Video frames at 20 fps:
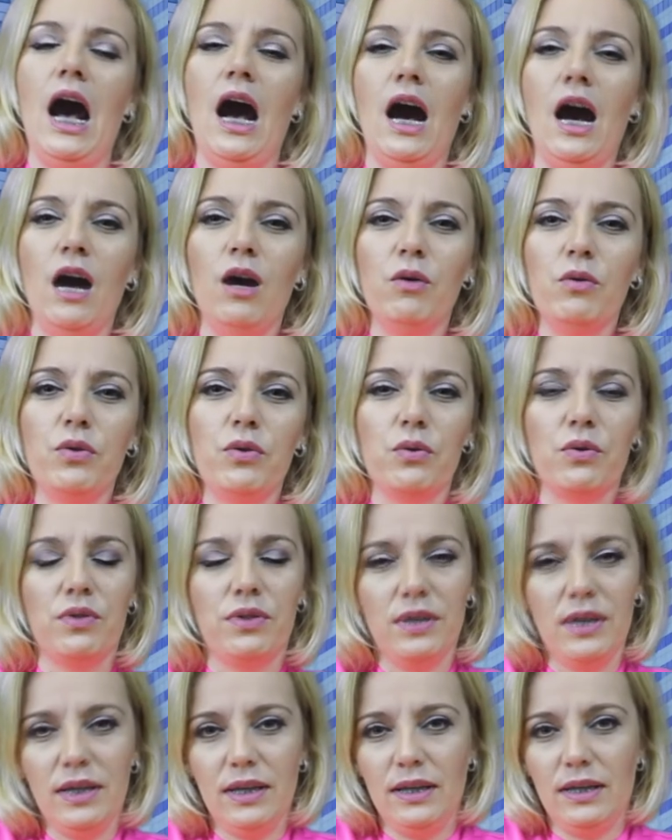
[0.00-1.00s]
how to
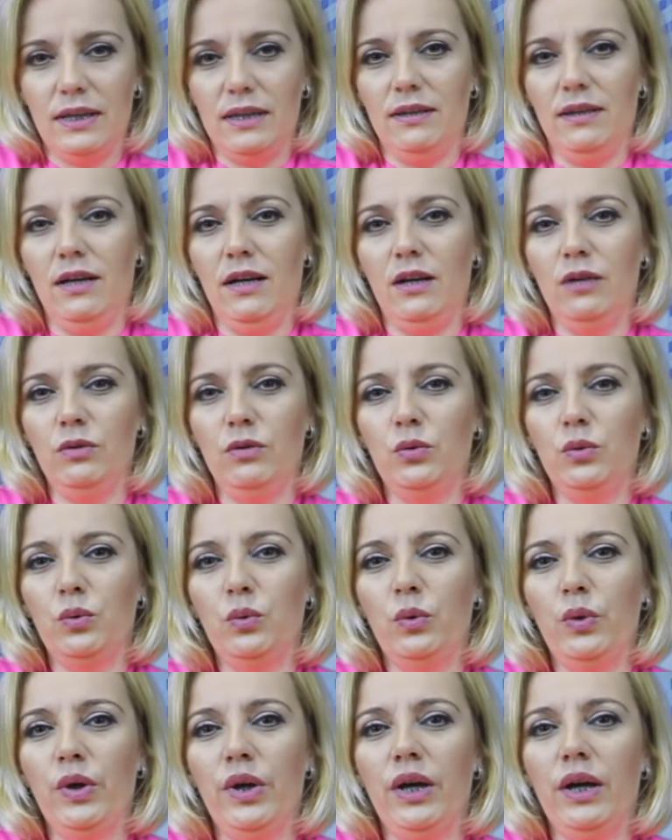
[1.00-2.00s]
think and how to